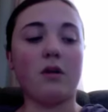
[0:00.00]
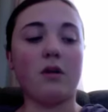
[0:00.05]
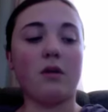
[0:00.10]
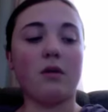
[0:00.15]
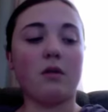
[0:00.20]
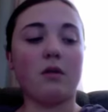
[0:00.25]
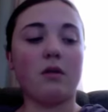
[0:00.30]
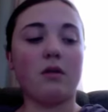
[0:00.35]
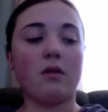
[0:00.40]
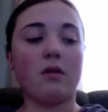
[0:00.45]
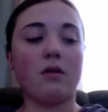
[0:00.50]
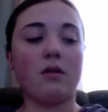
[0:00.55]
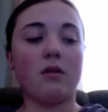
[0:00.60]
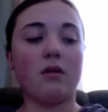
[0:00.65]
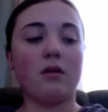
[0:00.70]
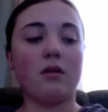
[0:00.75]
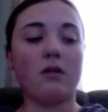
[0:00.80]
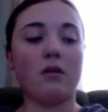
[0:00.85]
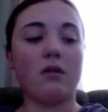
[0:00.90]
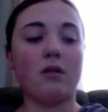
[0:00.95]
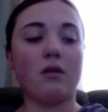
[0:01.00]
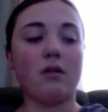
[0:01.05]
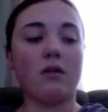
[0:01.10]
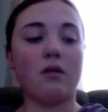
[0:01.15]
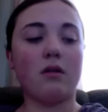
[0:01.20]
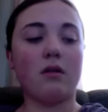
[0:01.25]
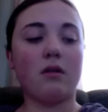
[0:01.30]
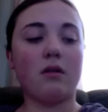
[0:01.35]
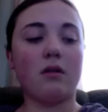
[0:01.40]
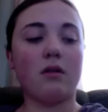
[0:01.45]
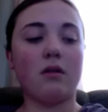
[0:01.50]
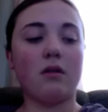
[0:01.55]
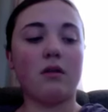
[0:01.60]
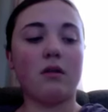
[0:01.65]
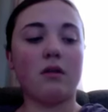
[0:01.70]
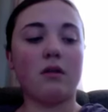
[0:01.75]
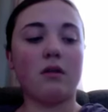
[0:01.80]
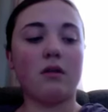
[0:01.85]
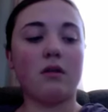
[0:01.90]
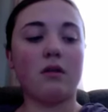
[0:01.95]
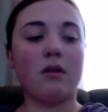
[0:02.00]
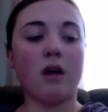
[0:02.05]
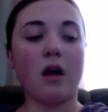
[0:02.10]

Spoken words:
[no speech]